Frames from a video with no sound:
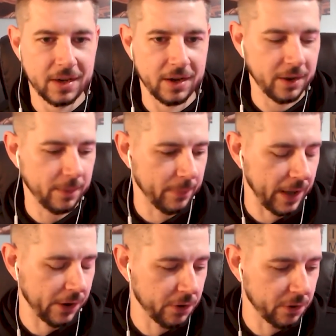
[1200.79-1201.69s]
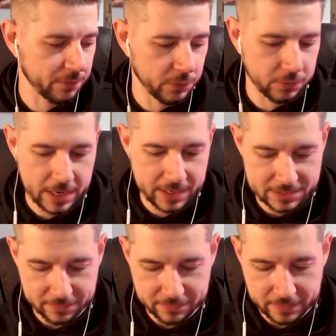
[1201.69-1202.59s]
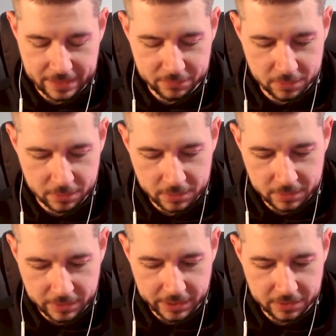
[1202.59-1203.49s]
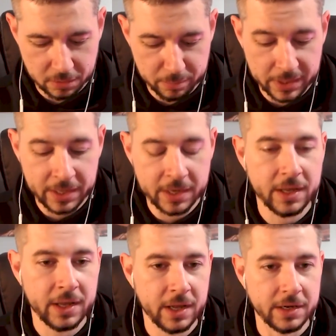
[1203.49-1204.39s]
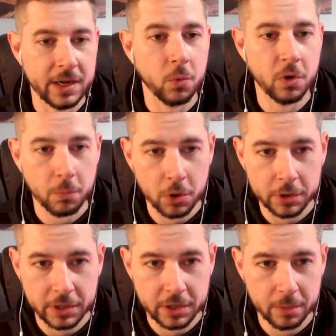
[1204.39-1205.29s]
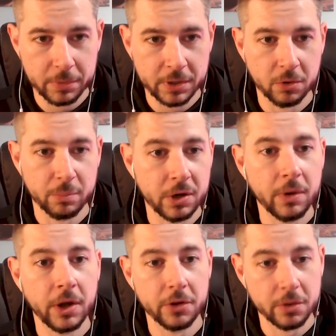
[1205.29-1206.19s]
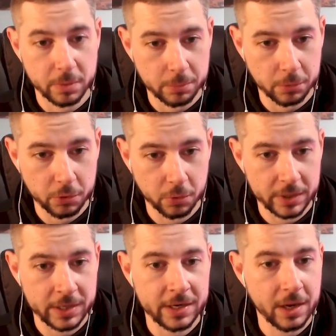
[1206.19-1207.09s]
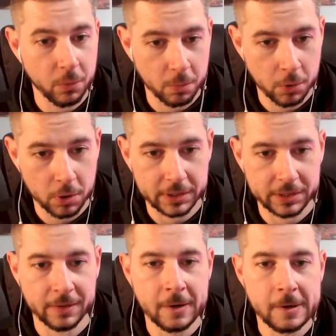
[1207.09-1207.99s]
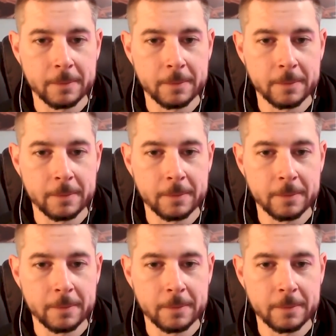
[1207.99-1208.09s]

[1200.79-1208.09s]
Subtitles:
I don't know if you guys have ever either been in a network marketing company or been around other people who are in network marketing.